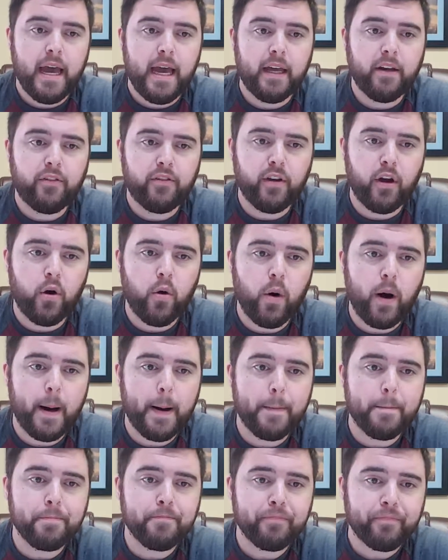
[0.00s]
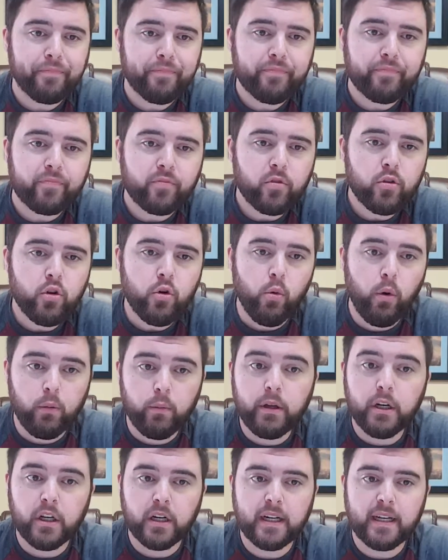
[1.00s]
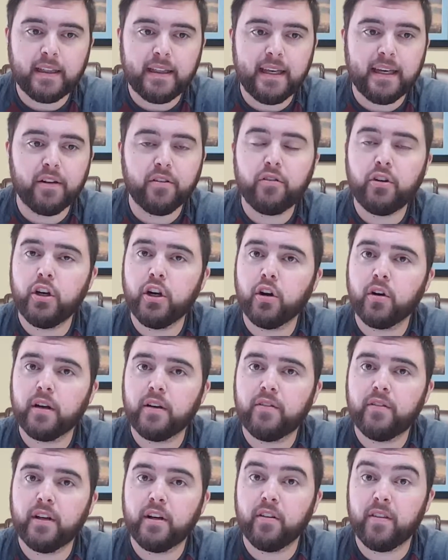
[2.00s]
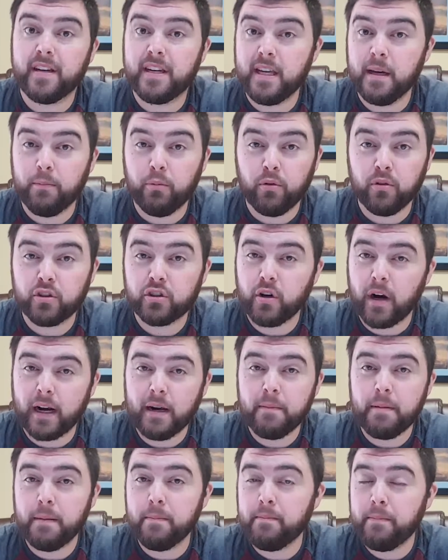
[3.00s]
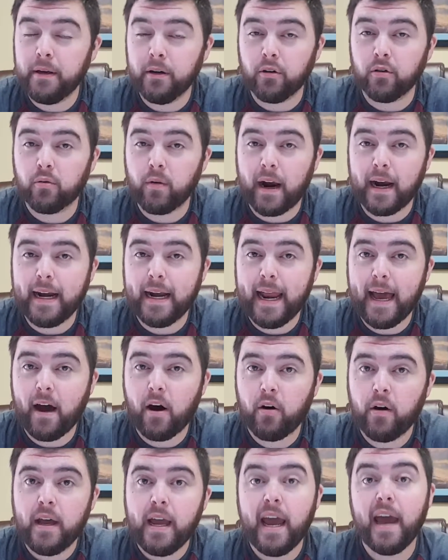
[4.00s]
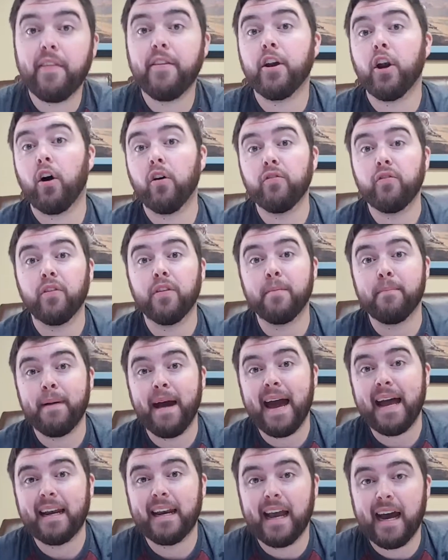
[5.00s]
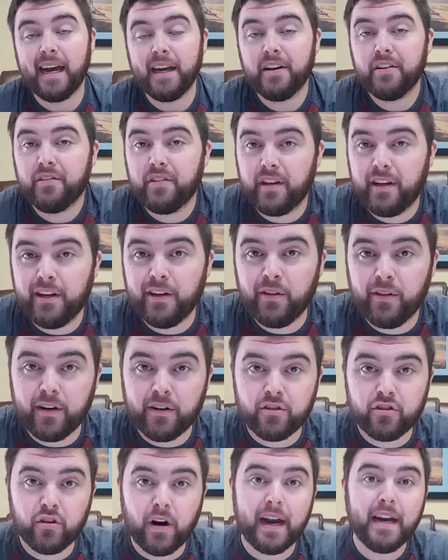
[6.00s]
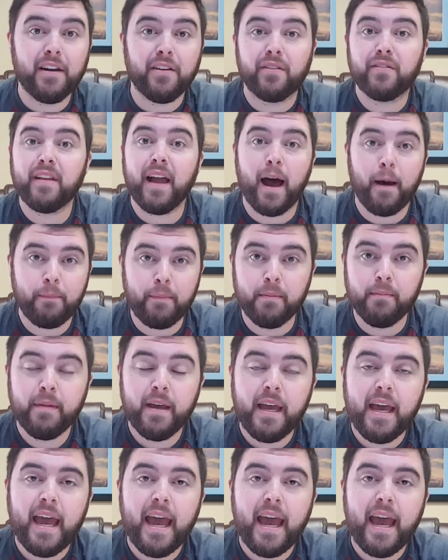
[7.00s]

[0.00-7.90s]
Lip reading: And so when we look at this, you know, consider the temple is trying to be built right now, and then also the bad guys, you know, they're trying to stop him,